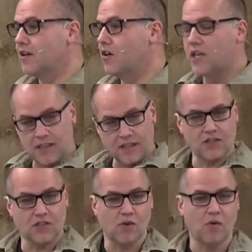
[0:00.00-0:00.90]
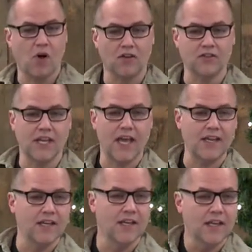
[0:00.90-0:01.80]
Okay, this is what Paul
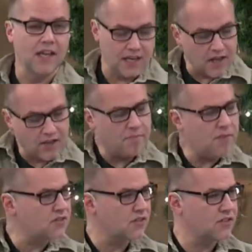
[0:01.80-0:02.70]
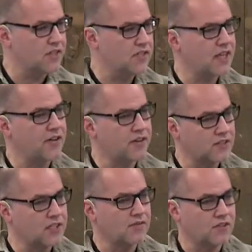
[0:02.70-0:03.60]
said, and now let me search this out and
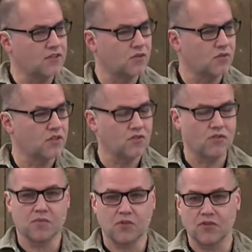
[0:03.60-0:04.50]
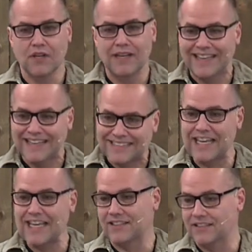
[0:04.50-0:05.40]
see if this is what the scriptures
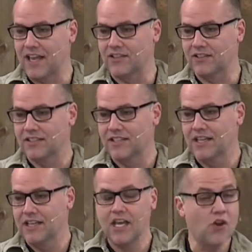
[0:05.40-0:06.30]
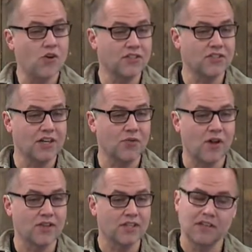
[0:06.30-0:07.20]
say it says. And notice that it
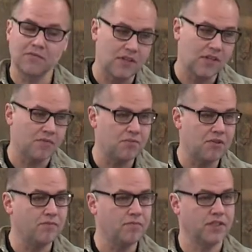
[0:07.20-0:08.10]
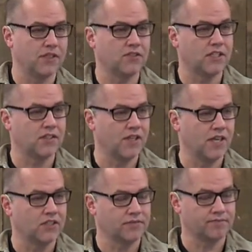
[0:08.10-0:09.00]
wasn't, and maybe you've been guilty of
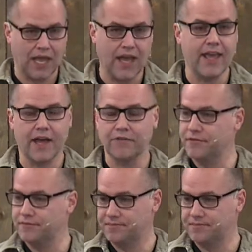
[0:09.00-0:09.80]
this. I have.